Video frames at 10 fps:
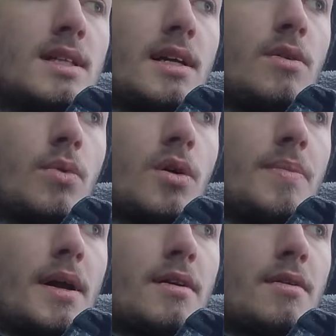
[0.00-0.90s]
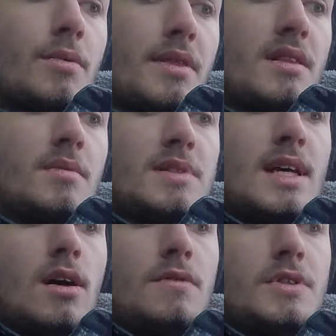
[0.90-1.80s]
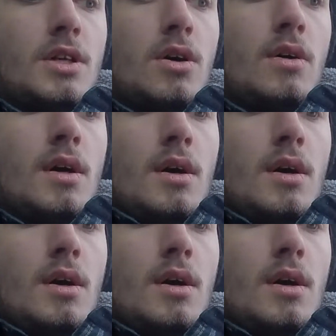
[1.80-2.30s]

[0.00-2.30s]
tend to work better within themselves, you know.